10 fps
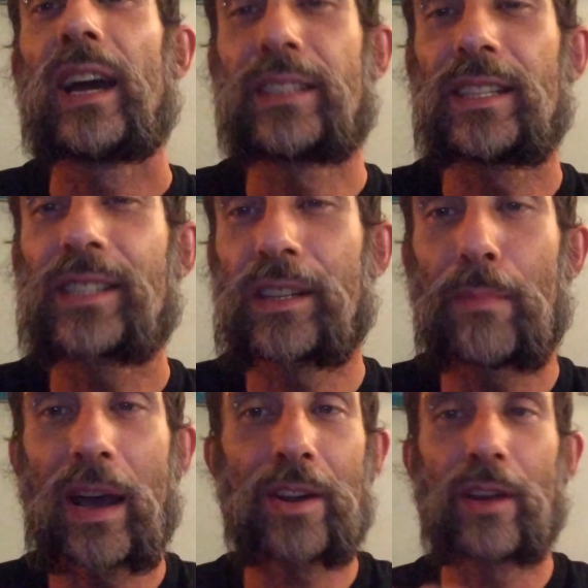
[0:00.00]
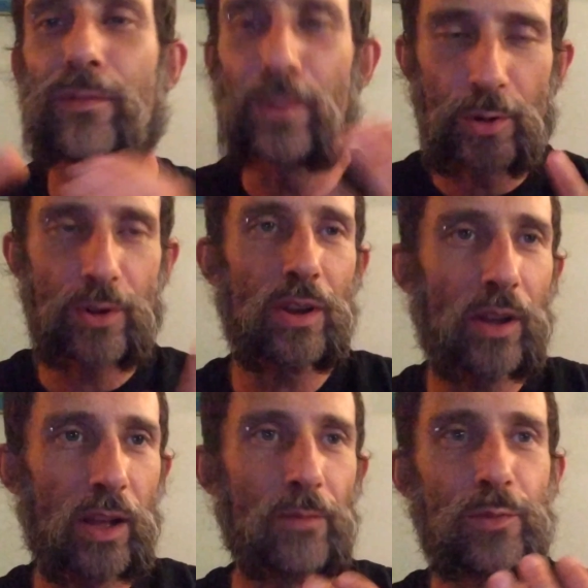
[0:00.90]
a decent amount
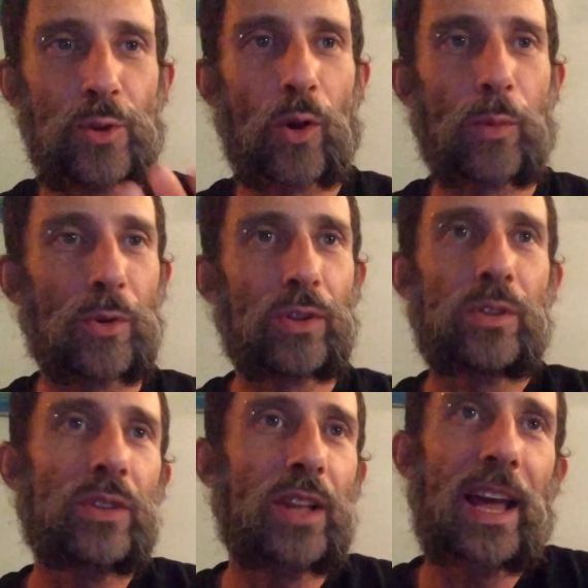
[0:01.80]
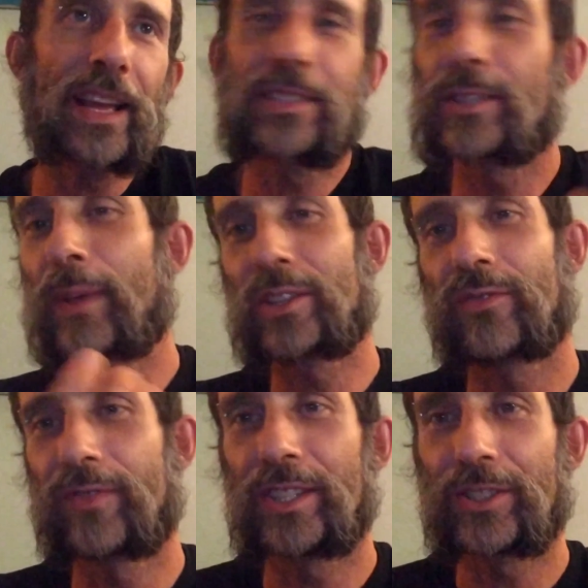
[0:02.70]
of normal like
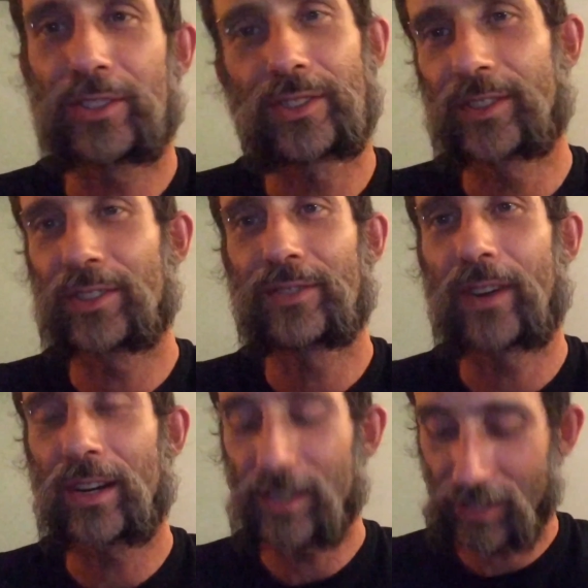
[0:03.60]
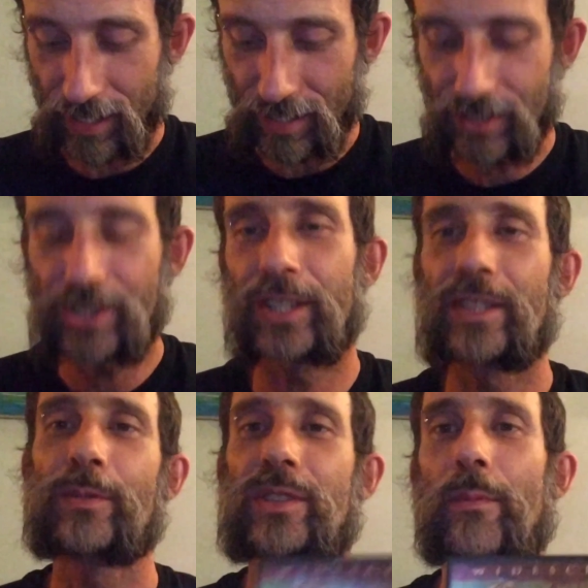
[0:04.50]
special features as far as like
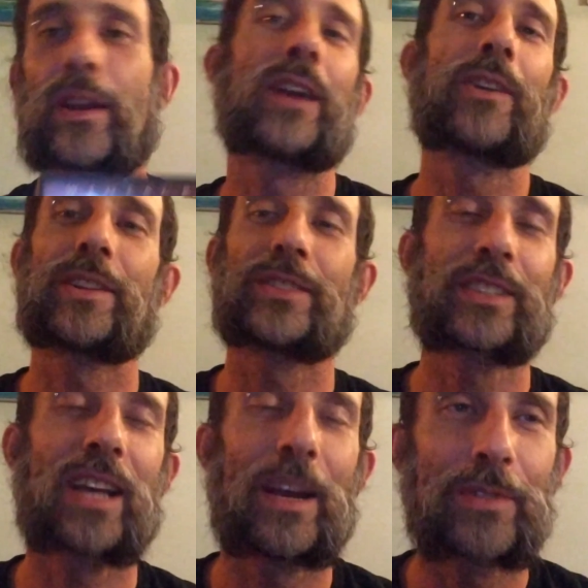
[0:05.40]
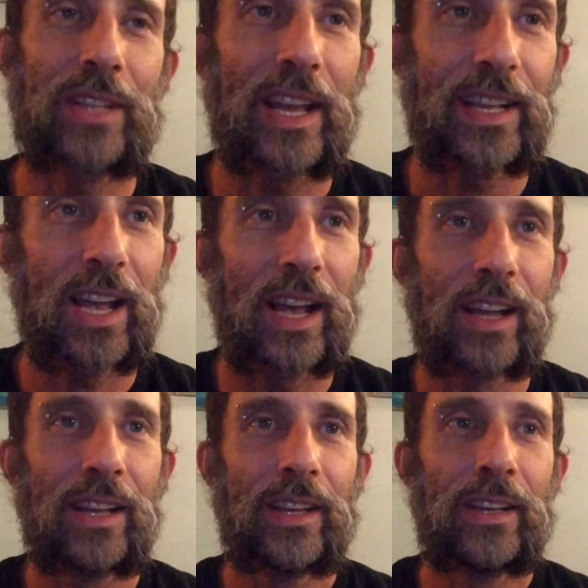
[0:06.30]
shit that was coming out around this time with like
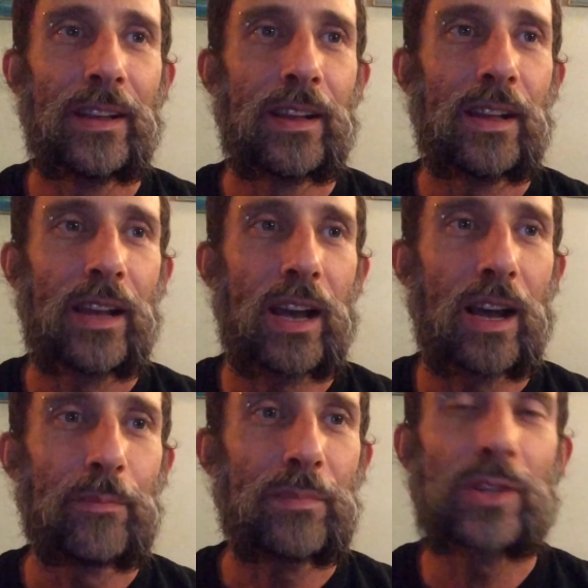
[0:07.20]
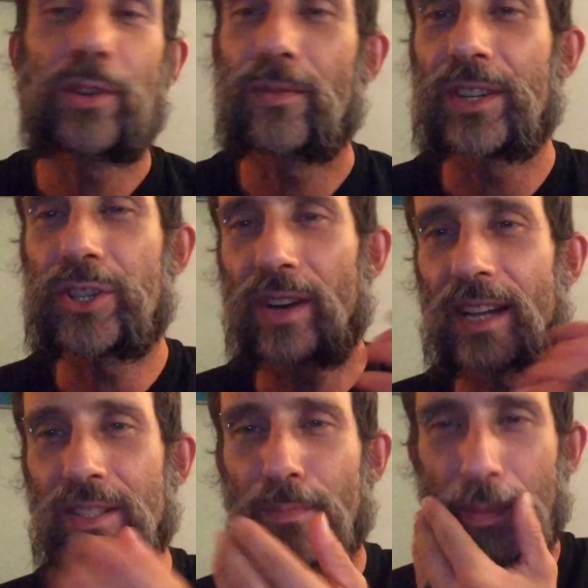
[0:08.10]
little
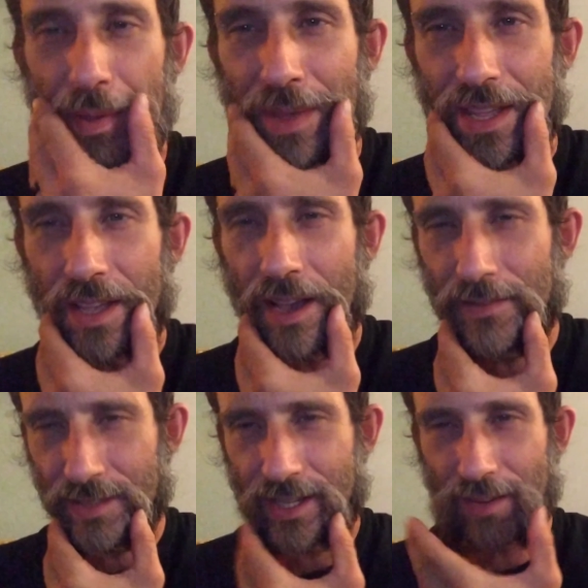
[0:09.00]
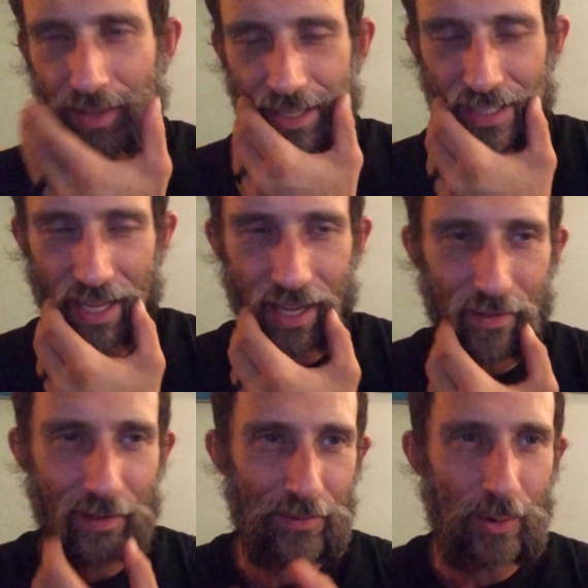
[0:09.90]
featurettes and maybe a making of and stuff like
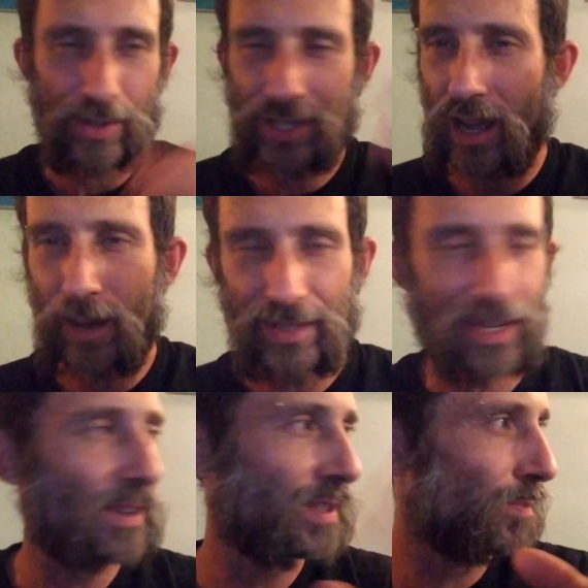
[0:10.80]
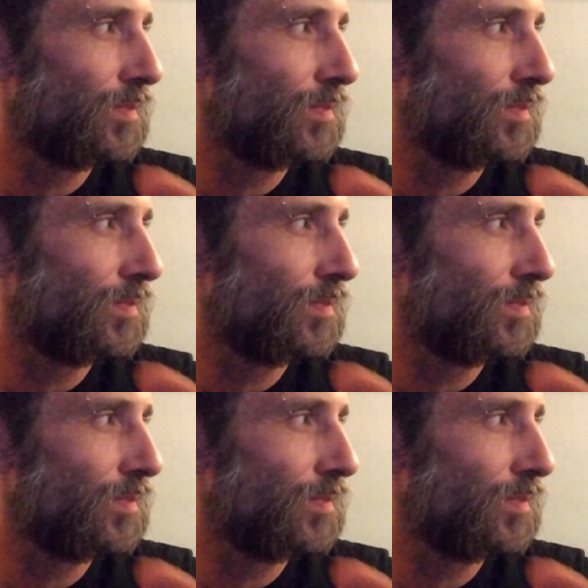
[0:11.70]
that, and of course commentaries